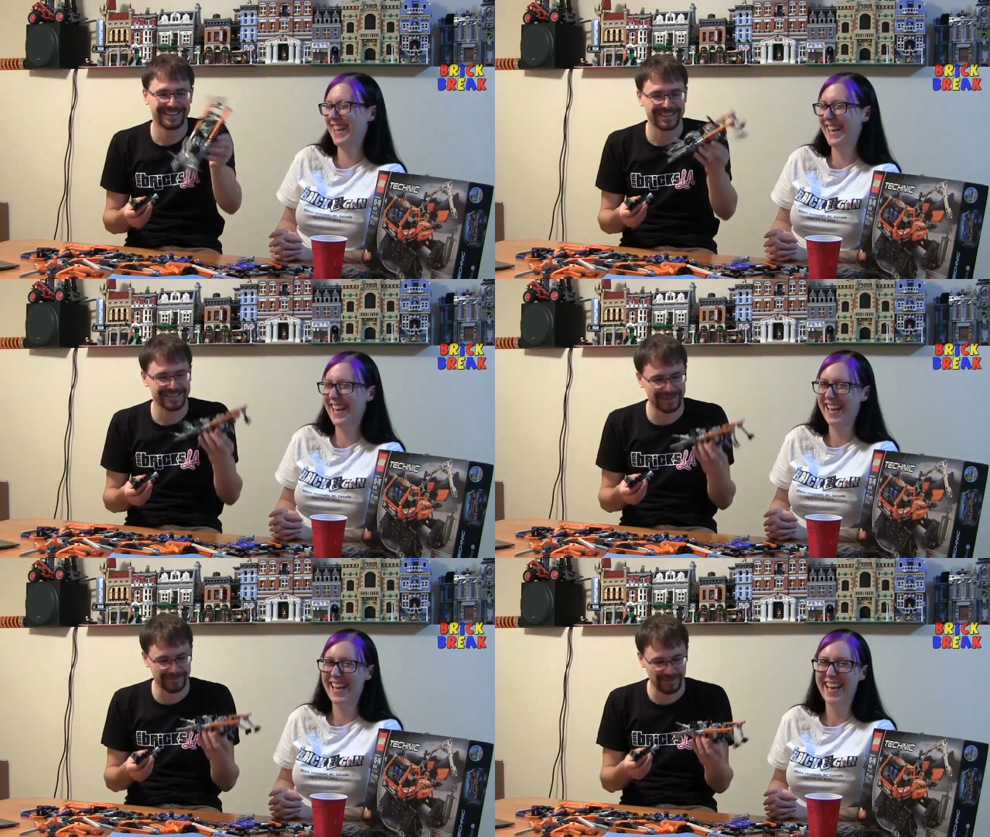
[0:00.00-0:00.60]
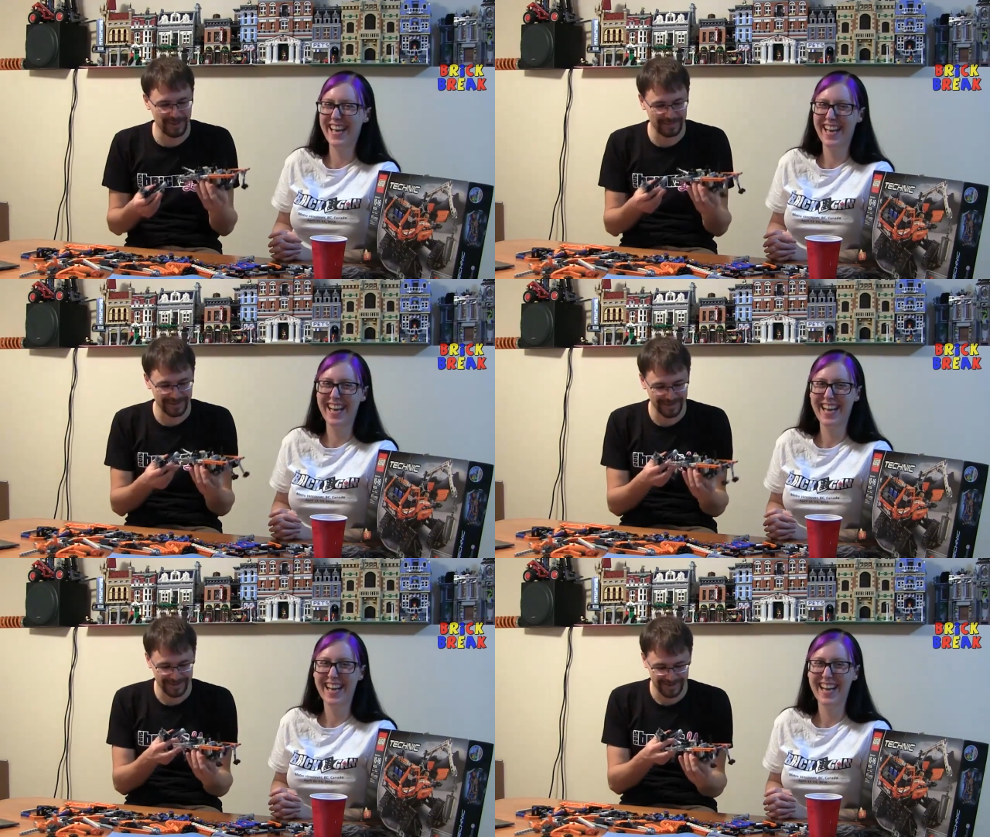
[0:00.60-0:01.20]
Speaker 1: It's
Speaker 2: kind of floppy.
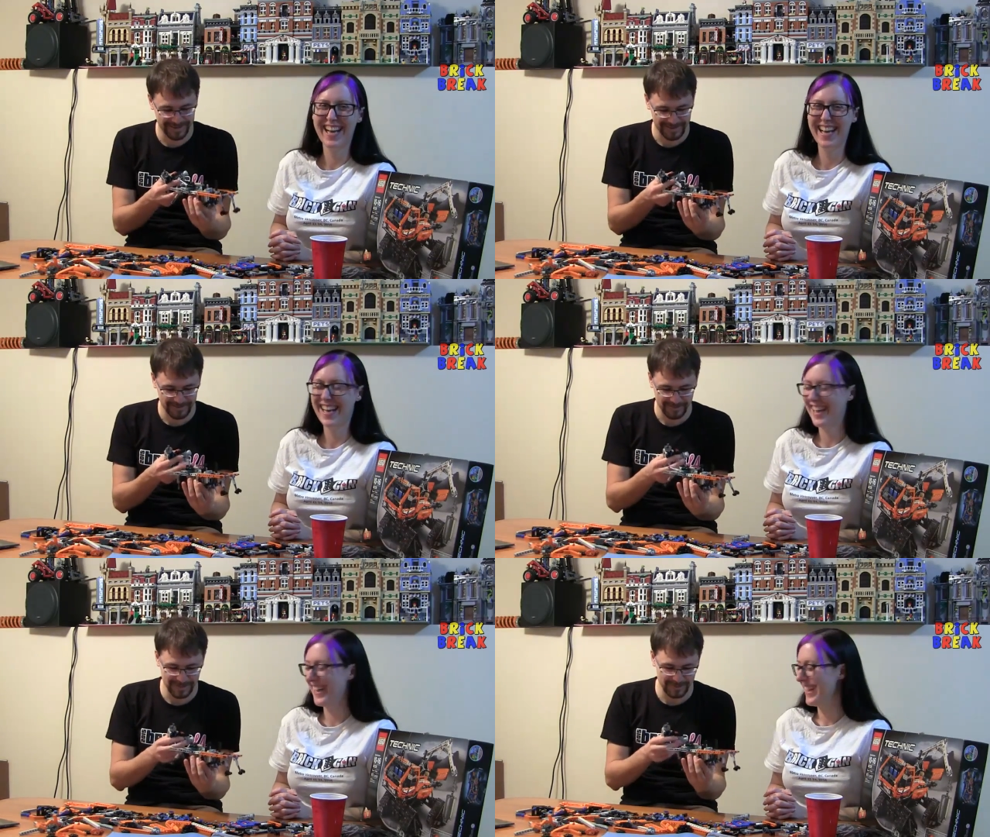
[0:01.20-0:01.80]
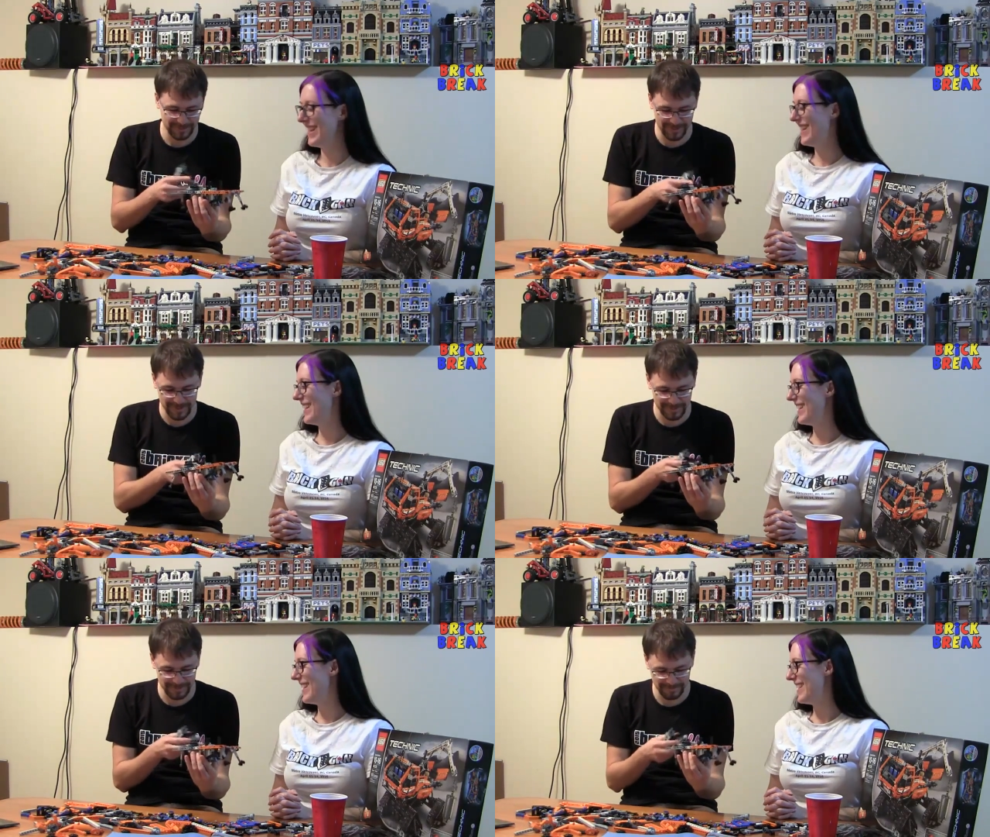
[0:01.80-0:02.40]
A little bit
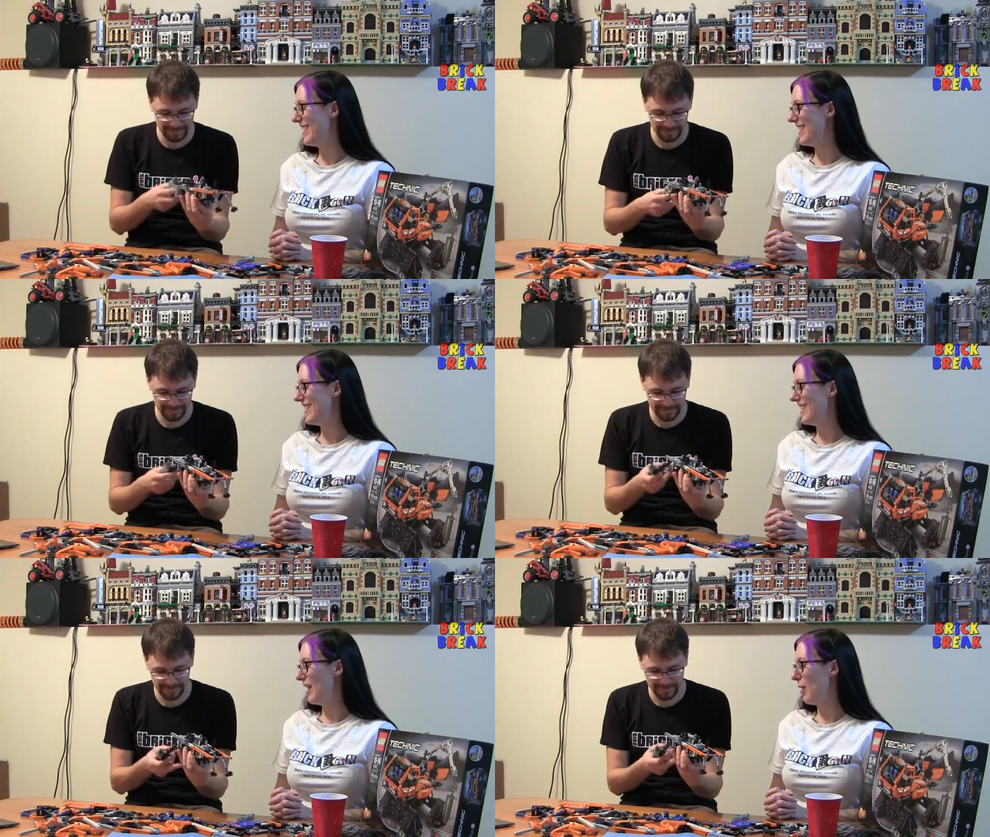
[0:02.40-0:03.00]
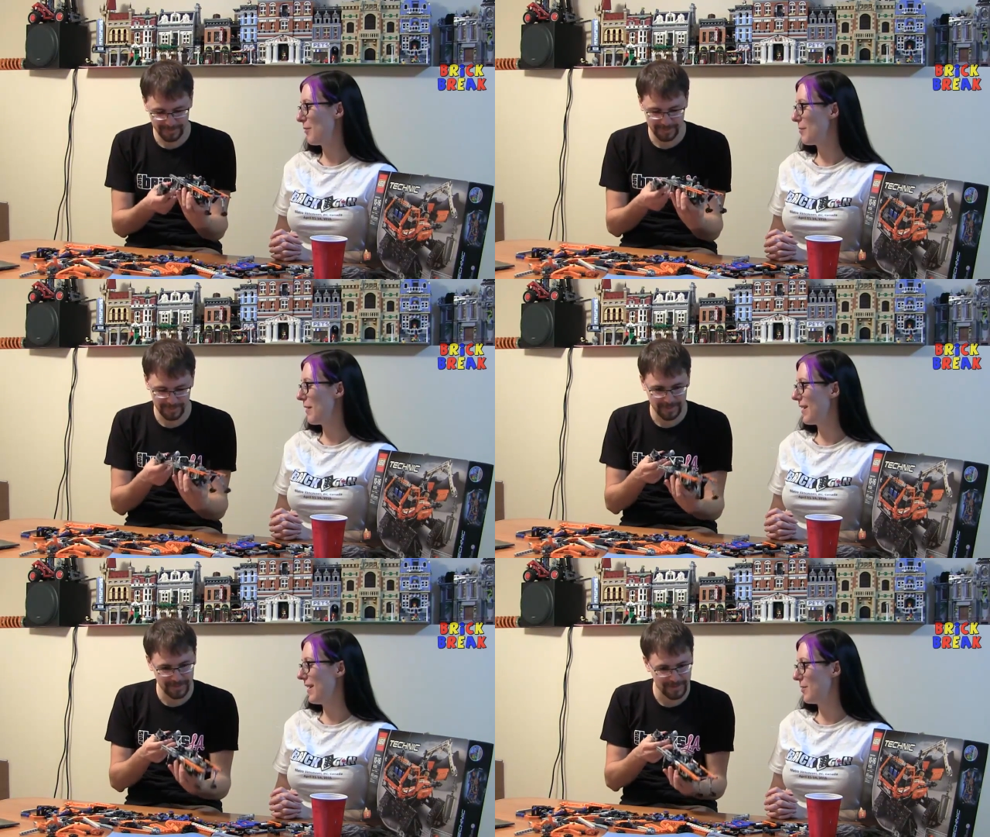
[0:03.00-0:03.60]
floppy.
Speaker 1: Hopefully by
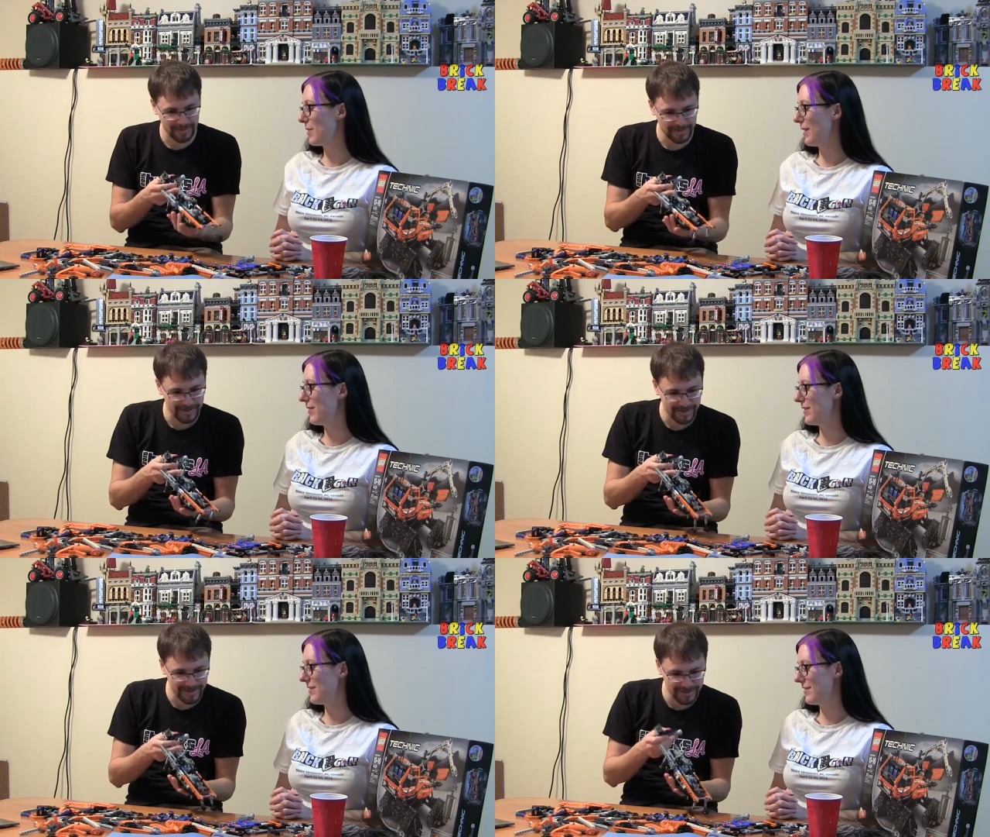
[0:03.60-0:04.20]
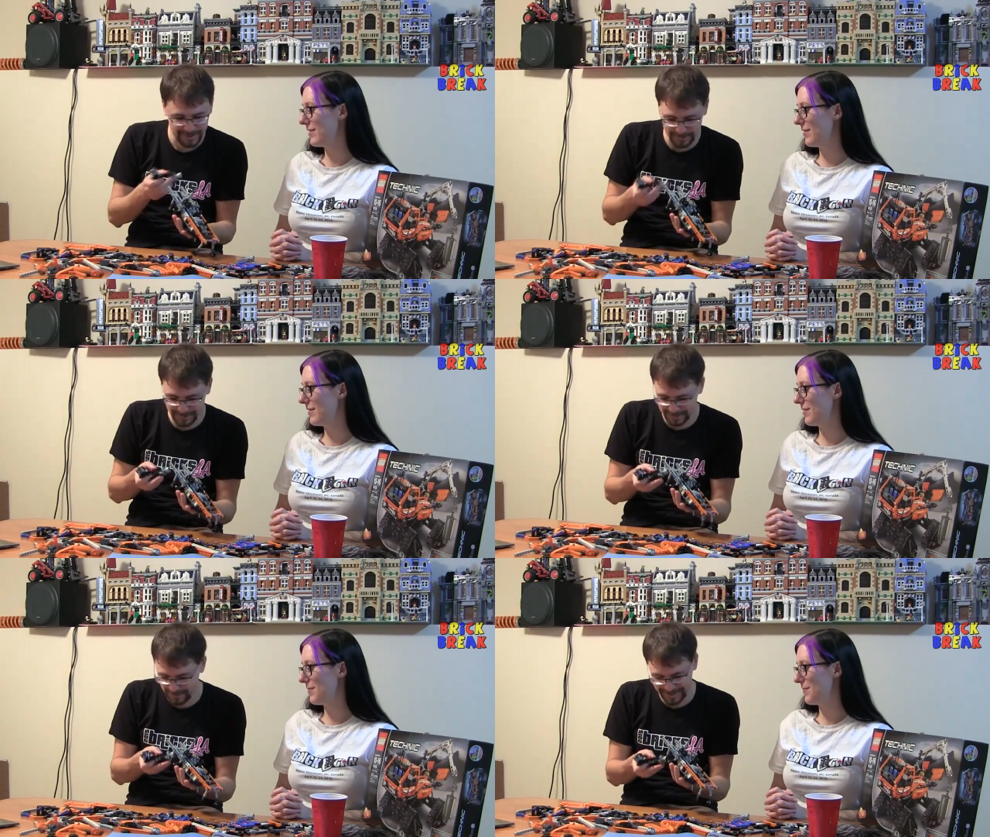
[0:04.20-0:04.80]
the end we'll have it.
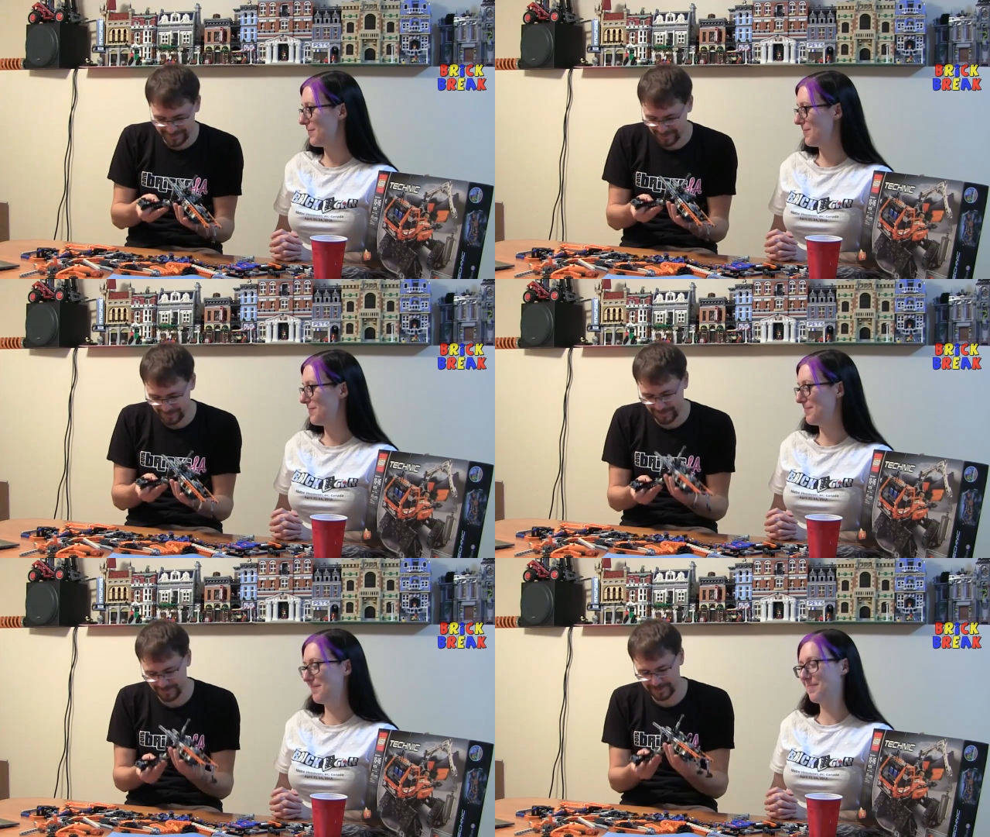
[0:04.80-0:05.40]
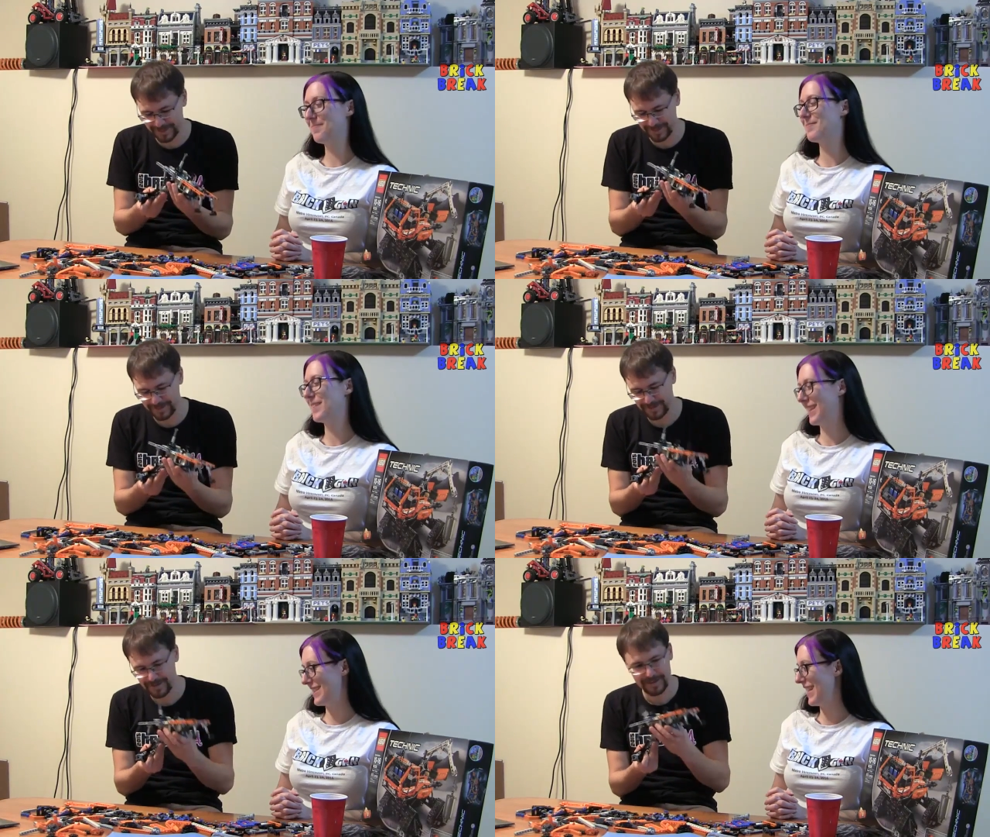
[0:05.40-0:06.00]
Speaker 2: Hopefully it won't be as floppy when we're done.
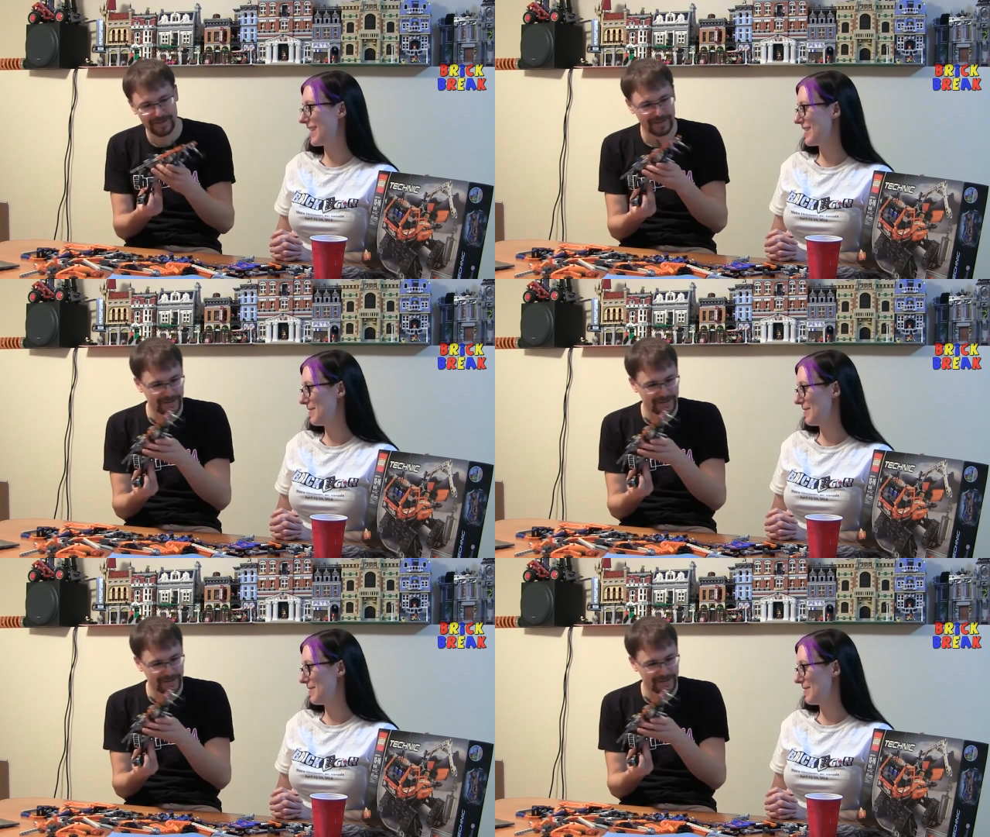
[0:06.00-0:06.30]
Speaker 1: Exactly.